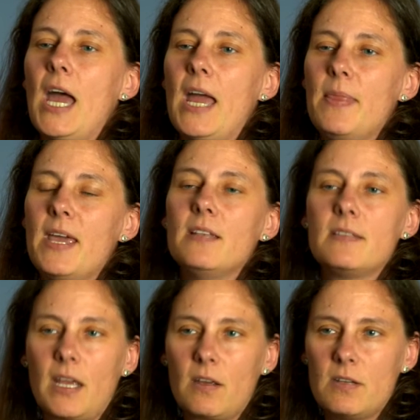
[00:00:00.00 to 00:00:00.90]
And then
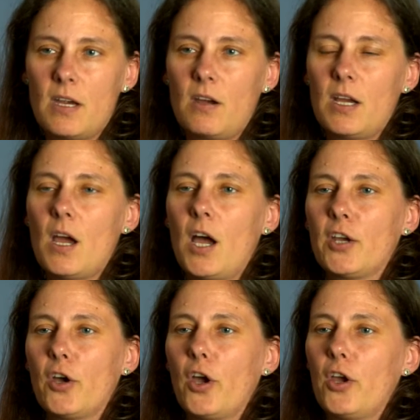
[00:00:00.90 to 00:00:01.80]
secondary, I
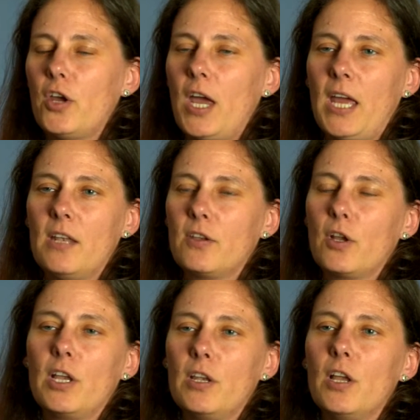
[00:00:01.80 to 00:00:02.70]
go and,
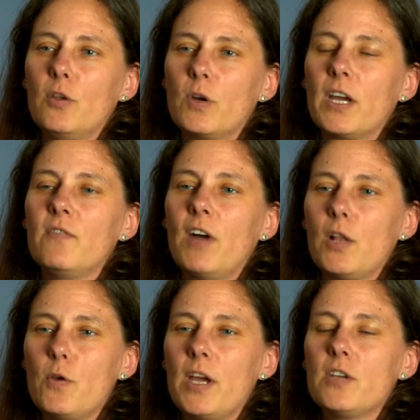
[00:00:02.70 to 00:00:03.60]
and, and look at
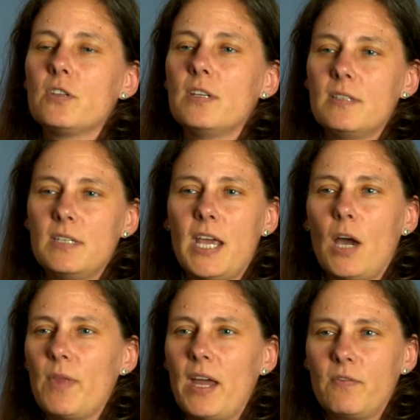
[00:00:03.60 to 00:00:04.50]
valuation and see
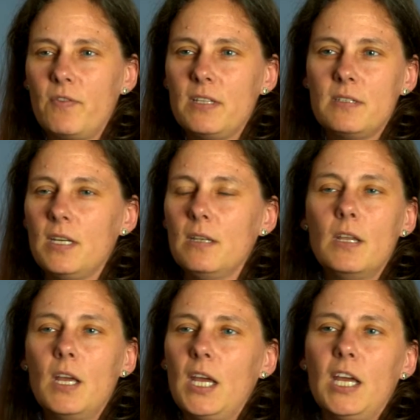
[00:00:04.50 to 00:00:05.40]
how that fits in
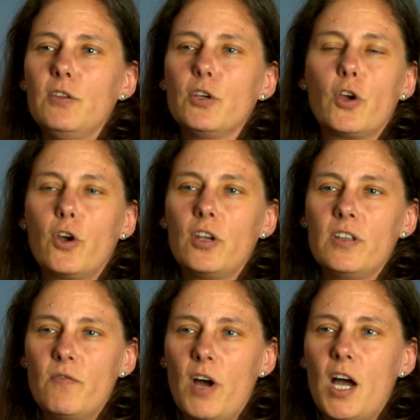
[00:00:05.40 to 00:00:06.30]
in the current
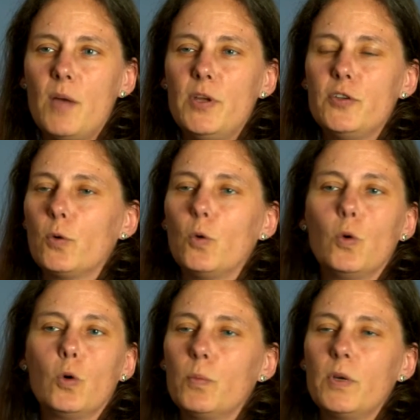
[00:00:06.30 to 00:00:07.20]
environment
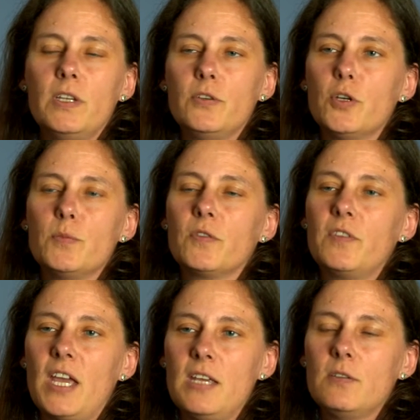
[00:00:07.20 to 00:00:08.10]
or in terms of
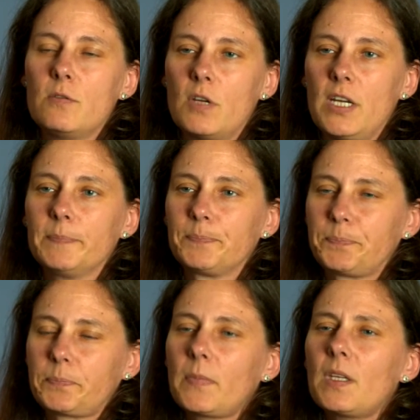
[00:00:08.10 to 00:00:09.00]
their history.
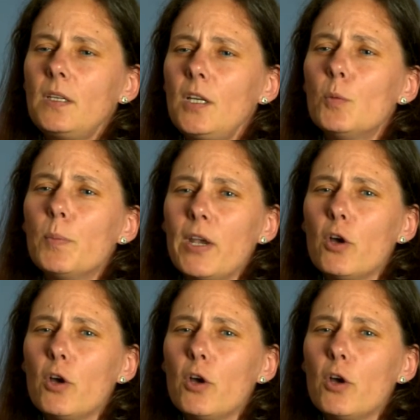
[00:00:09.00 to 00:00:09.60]
But